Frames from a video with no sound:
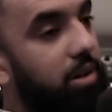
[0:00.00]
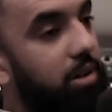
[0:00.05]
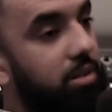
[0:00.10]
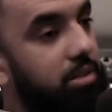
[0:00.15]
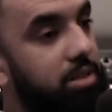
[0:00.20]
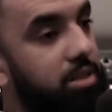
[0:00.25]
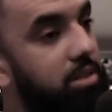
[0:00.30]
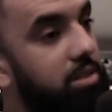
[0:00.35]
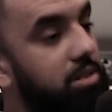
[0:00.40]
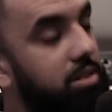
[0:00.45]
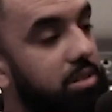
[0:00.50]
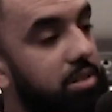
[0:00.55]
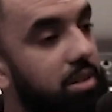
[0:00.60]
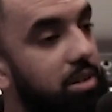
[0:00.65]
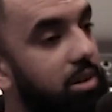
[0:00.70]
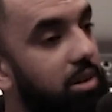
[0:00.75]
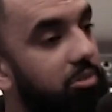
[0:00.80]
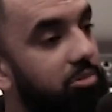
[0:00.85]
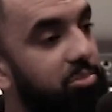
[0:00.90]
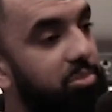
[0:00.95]
since then
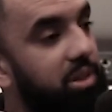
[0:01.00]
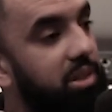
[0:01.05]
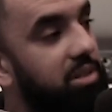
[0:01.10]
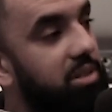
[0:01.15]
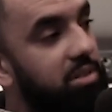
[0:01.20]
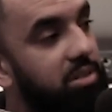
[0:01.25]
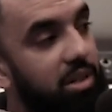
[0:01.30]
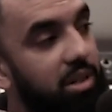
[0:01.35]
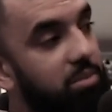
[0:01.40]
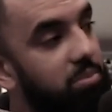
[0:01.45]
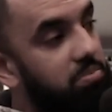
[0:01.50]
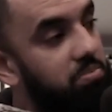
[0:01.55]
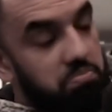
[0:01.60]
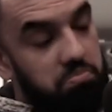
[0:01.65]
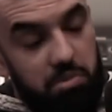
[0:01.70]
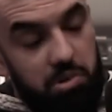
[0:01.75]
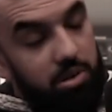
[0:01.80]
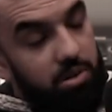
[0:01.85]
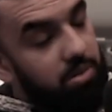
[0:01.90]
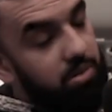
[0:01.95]
I've been the same.
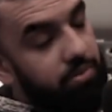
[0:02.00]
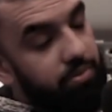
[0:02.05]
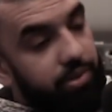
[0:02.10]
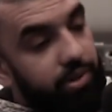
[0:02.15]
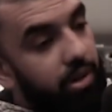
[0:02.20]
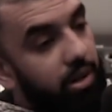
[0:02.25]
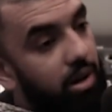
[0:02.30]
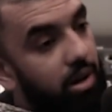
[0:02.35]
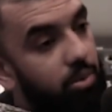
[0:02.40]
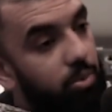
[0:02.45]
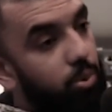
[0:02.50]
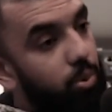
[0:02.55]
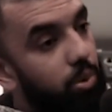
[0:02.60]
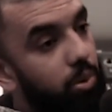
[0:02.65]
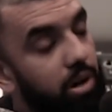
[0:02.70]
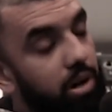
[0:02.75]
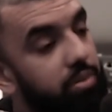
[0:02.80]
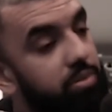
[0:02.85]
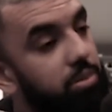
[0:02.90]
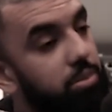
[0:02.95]
I don't think I will
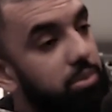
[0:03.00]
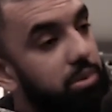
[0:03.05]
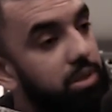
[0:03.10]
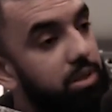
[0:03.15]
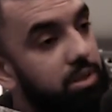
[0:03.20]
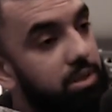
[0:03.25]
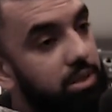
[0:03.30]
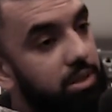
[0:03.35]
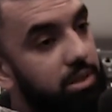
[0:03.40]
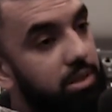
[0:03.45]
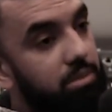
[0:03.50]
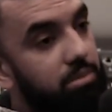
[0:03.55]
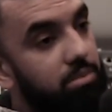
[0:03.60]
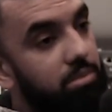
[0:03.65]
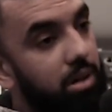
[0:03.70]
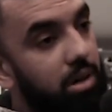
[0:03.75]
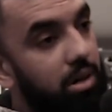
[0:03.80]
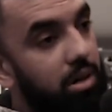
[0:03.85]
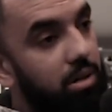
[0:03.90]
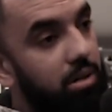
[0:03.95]
ever be the same.
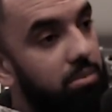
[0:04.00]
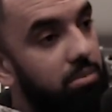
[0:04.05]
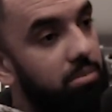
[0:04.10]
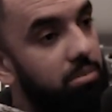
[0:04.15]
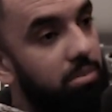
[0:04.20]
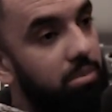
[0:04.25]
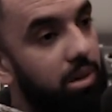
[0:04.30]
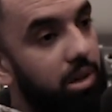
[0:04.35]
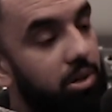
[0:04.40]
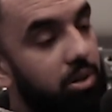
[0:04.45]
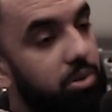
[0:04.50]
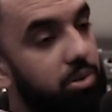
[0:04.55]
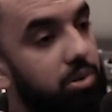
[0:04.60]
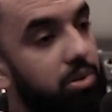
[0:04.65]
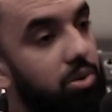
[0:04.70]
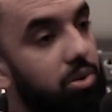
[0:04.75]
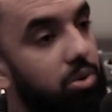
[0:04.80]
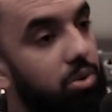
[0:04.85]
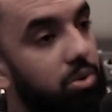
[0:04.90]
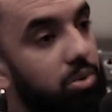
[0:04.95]
I don't
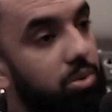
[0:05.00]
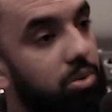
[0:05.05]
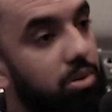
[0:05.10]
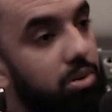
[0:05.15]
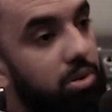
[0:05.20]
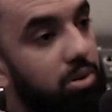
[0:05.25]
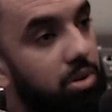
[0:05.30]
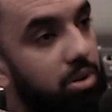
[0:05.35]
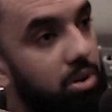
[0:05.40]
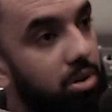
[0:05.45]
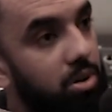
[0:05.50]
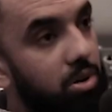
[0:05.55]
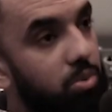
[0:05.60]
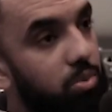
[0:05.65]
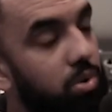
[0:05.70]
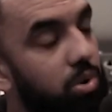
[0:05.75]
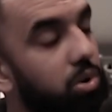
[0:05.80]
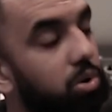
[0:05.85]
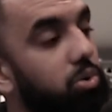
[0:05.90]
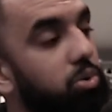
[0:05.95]
know
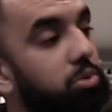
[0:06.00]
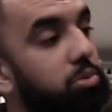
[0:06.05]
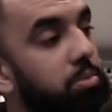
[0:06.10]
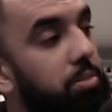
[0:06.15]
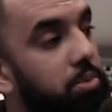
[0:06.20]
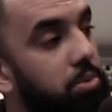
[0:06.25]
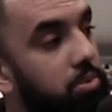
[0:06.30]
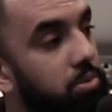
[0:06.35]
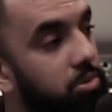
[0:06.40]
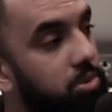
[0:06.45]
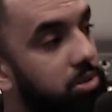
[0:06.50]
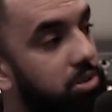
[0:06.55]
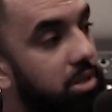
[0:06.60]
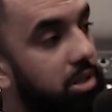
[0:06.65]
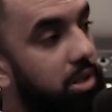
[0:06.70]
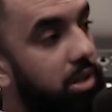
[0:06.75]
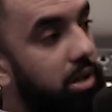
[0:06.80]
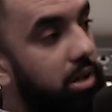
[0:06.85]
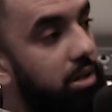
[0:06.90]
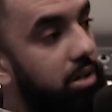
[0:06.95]
what normal looks
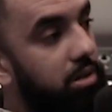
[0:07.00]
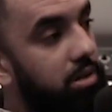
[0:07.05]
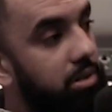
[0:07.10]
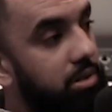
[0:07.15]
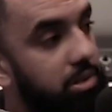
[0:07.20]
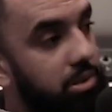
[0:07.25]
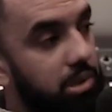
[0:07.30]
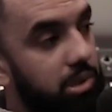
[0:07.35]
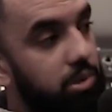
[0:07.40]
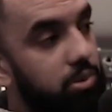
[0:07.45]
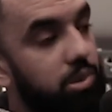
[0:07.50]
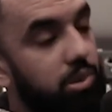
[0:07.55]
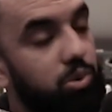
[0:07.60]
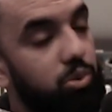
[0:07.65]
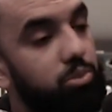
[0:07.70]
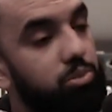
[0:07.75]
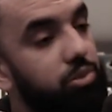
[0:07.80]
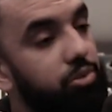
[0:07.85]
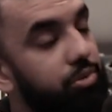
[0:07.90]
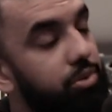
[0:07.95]
like. I don't know what
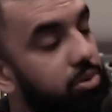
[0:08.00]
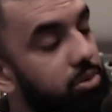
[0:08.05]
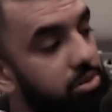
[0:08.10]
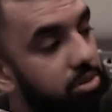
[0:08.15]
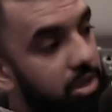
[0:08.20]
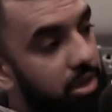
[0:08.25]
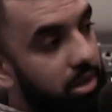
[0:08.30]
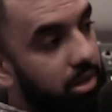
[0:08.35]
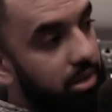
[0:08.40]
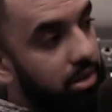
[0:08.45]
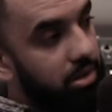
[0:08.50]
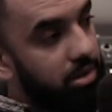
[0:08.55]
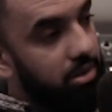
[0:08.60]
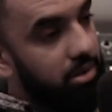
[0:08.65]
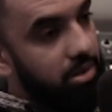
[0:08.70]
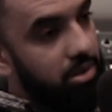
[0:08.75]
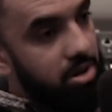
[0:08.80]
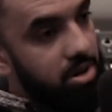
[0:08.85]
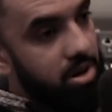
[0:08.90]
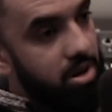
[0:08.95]
normal feels like.
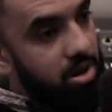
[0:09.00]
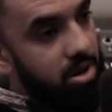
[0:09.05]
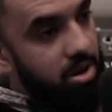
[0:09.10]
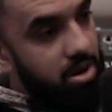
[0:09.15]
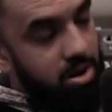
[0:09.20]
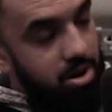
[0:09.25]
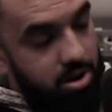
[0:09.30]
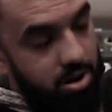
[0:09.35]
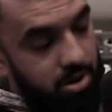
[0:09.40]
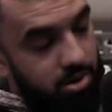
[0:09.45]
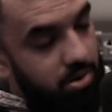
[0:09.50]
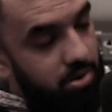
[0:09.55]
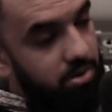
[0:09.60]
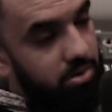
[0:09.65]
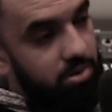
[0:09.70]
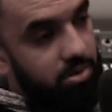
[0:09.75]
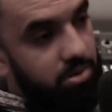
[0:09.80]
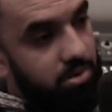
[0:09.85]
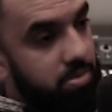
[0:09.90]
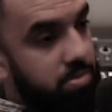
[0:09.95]
I don't
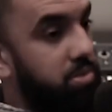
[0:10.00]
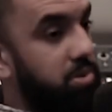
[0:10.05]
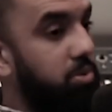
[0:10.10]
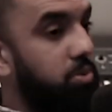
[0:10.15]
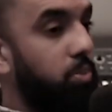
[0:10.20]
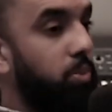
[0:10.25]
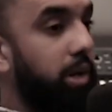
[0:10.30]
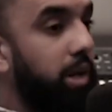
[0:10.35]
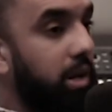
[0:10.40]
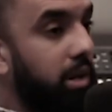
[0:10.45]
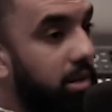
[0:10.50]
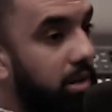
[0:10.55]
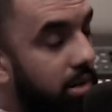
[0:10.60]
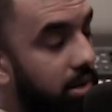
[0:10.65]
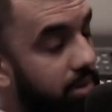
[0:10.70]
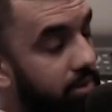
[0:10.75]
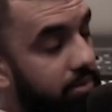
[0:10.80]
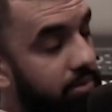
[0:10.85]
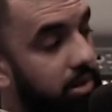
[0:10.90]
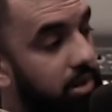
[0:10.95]
know. I'm just winging
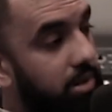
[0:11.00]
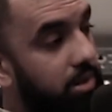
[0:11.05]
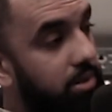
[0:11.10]
life right